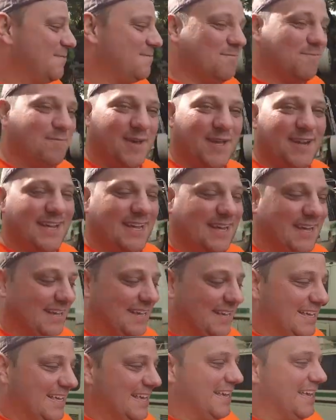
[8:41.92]
But uh,
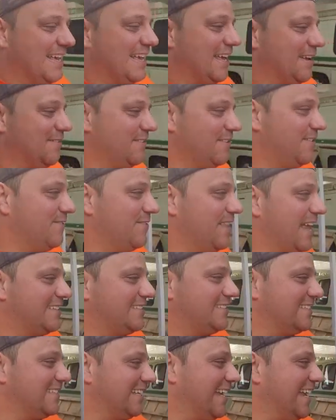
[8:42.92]
even if
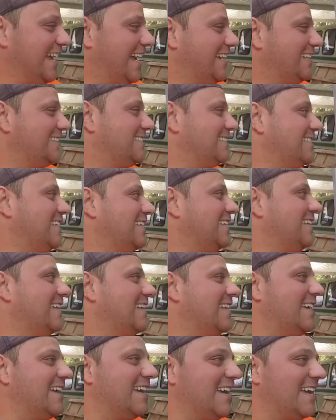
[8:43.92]
that's the case,
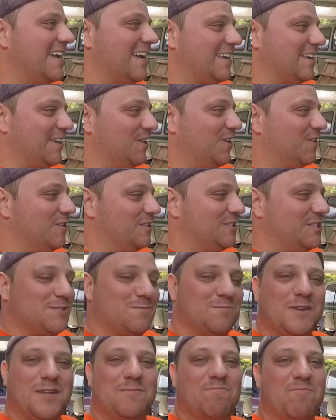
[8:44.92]
you know, it'd
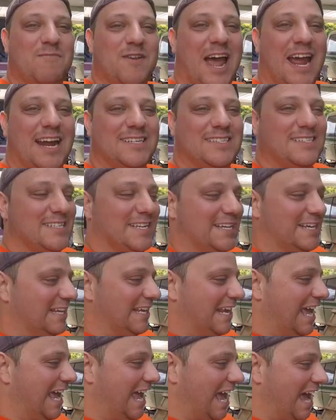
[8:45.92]
just be nice to
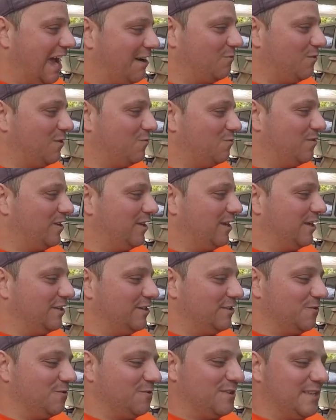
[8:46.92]
have what we're gonna
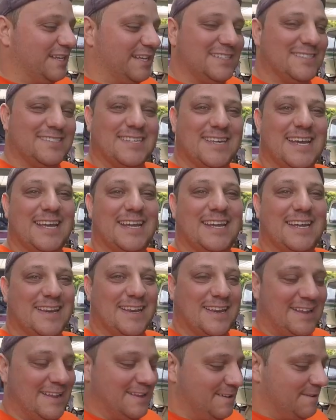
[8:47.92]
do things in, and
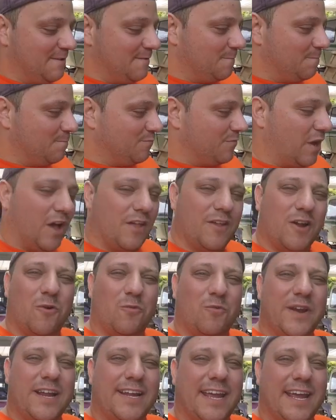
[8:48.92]
on our
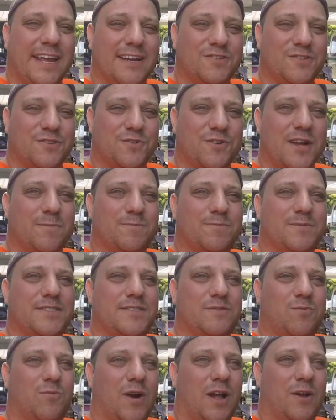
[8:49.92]
weekend
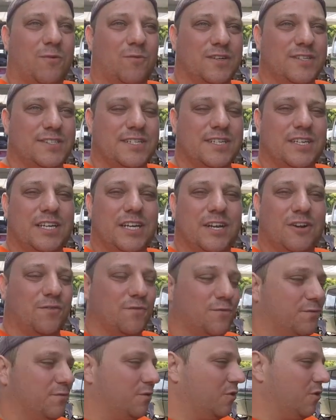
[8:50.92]
trips while we're still here in
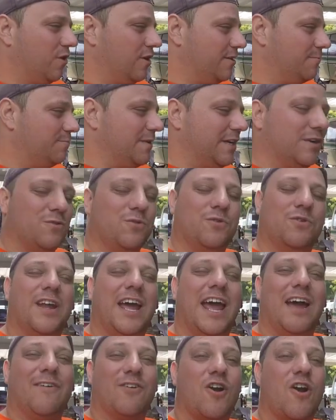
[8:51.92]
Florida, it'd be cool
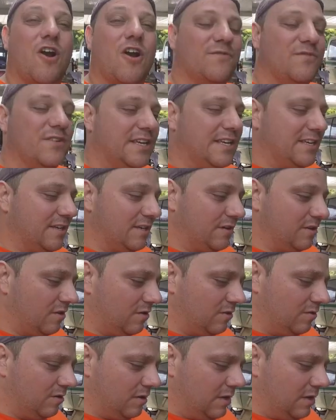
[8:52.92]
to have our R V, you know.